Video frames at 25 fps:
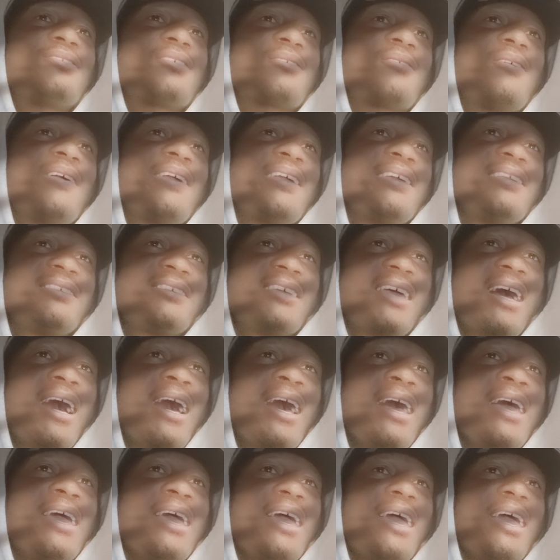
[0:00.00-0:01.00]

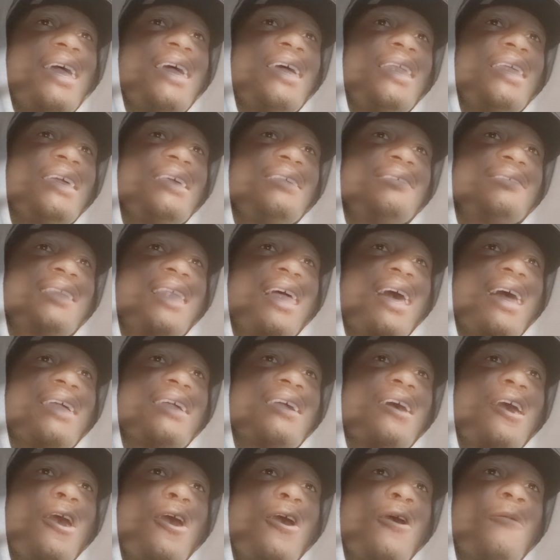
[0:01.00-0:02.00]
screenshot and he's
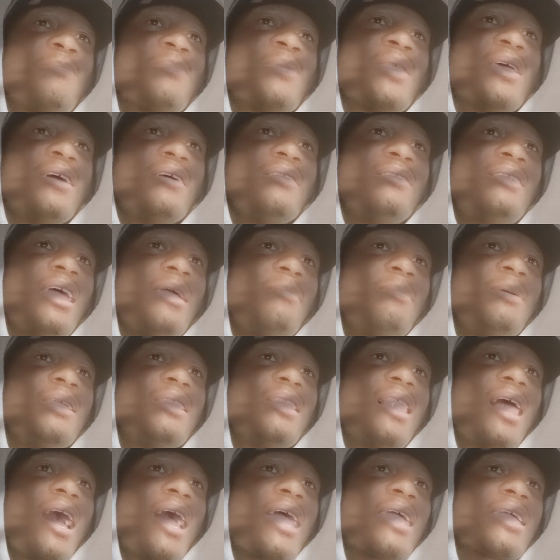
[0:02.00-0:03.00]
like, um, they be
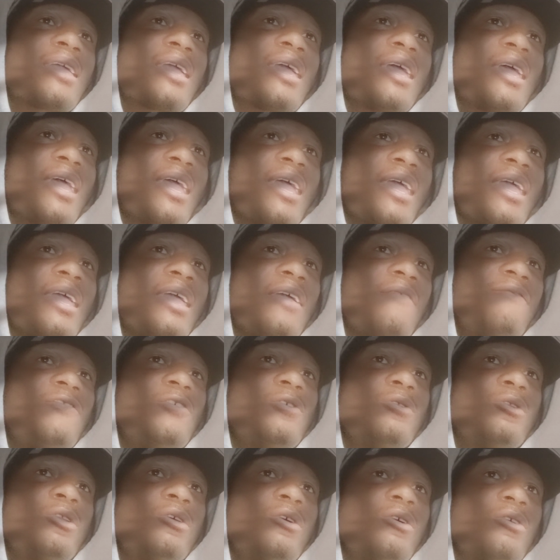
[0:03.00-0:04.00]
like, if
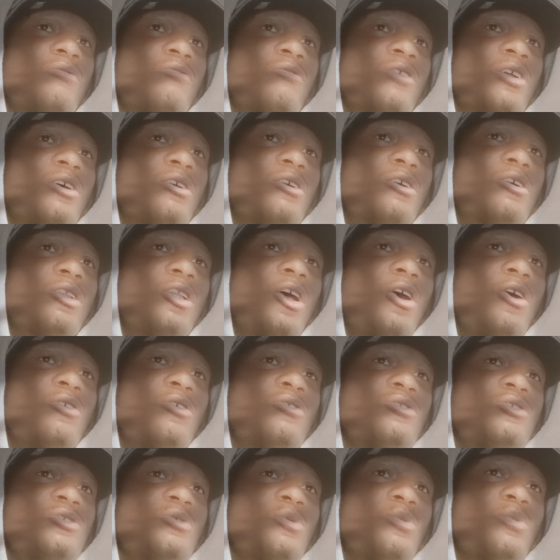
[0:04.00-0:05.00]
you look real
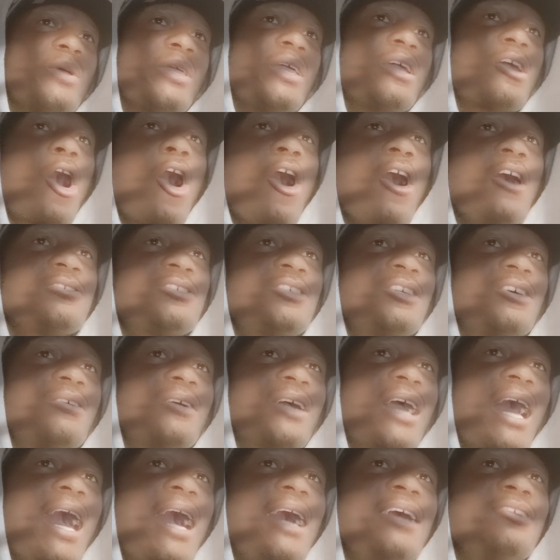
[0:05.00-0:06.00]
close, we also
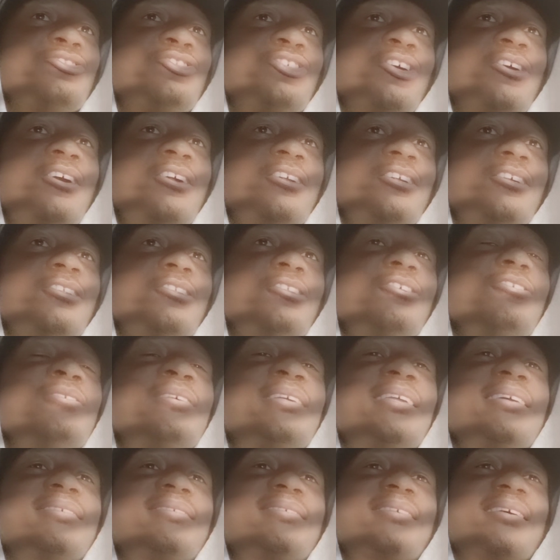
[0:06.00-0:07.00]
got Joyner
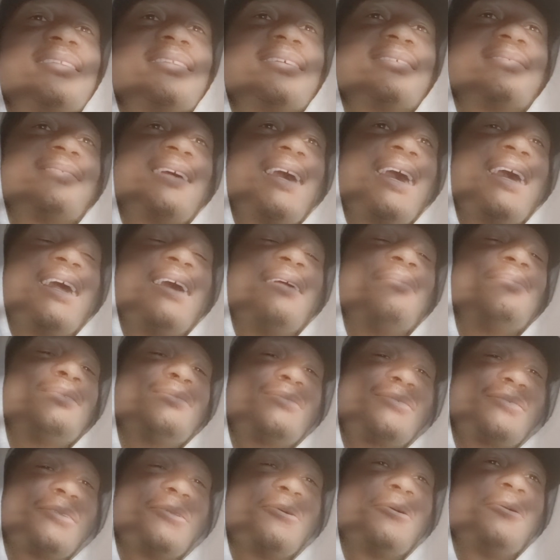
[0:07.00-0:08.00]
Lucas in the round."
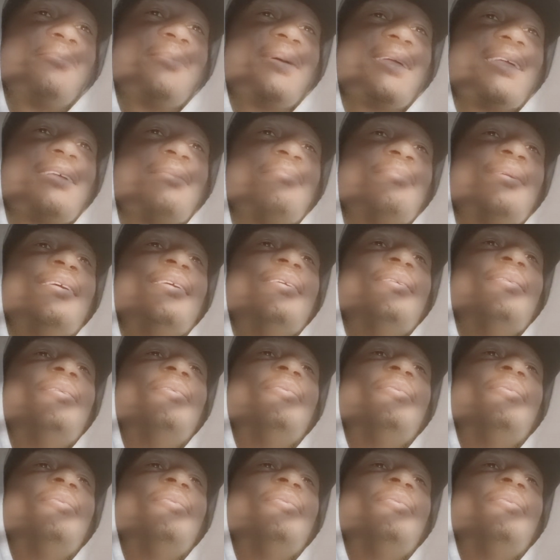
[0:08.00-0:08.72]
This little meme,